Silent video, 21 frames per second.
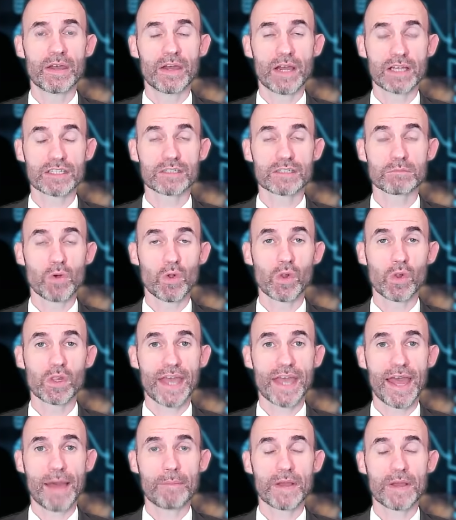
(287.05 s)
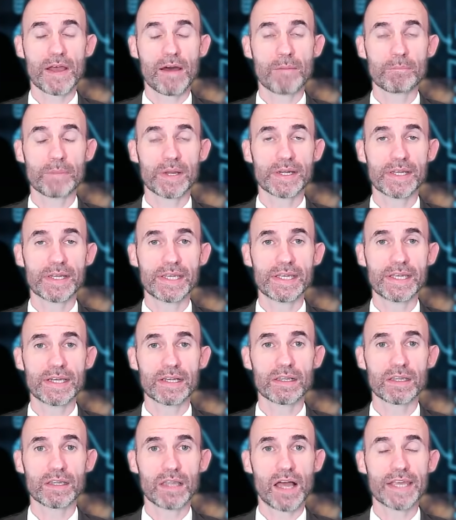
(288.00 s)
a small cap company
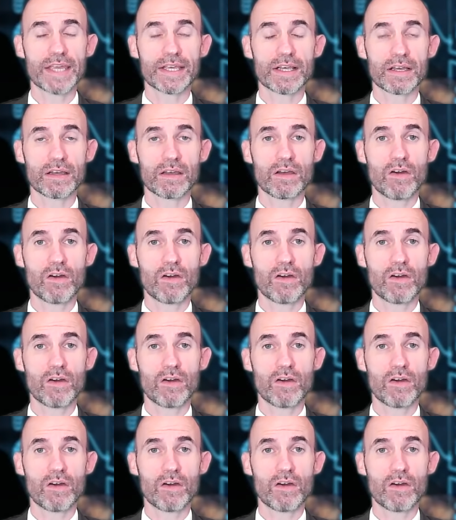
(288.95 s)
like